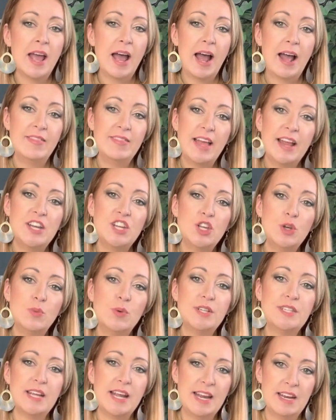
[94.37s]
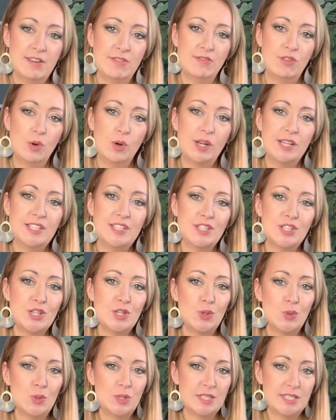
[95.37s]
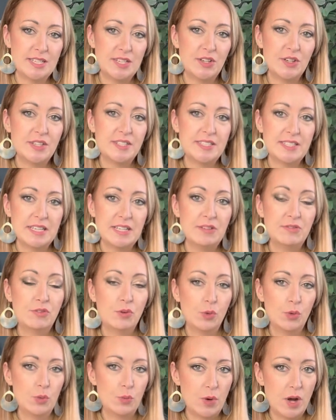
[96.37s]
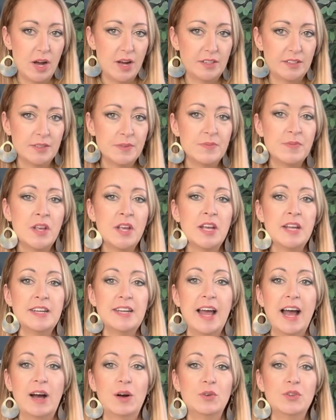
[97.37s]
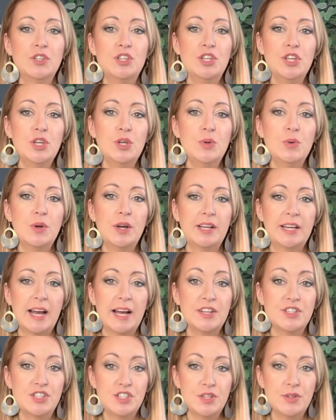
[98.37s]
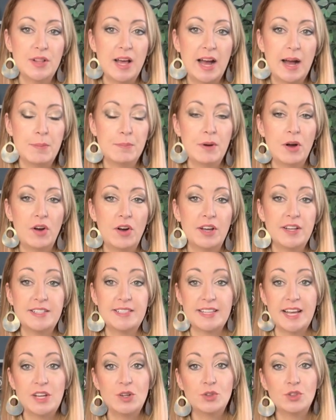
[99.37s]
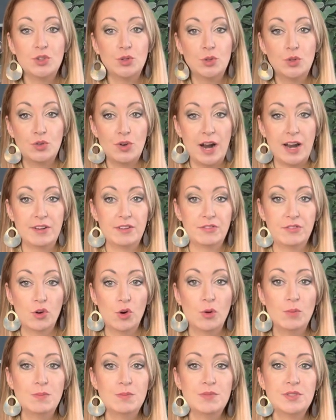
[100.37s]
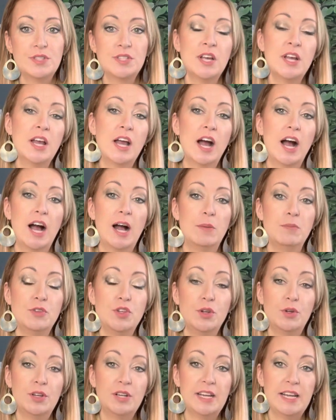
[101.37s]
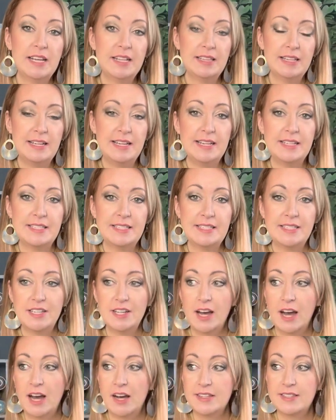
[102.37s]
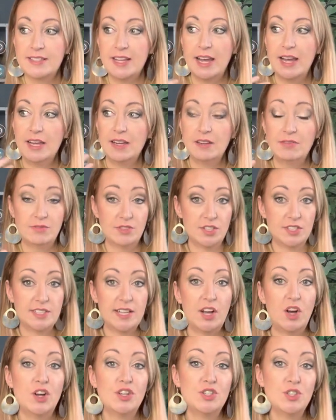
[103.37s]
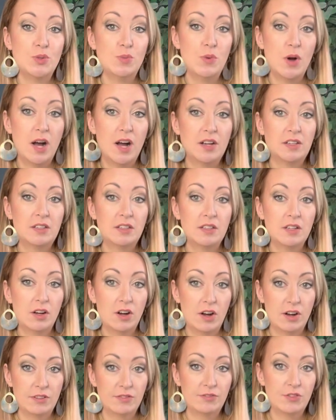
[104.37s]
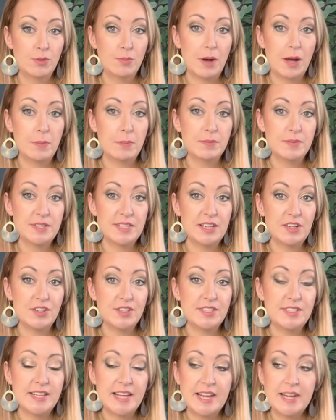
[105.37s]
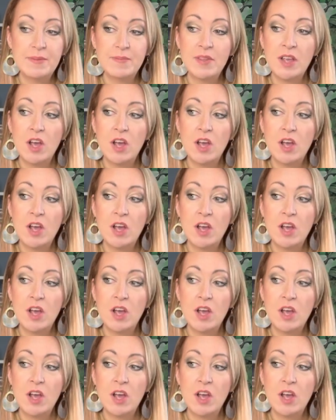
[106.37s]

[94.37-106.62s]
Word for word: And then you would invoice your CIC for the work. Now, you can do that by, say, on your grant forms, um, you can either list, uh, say, so say I do work uh, for my CIC,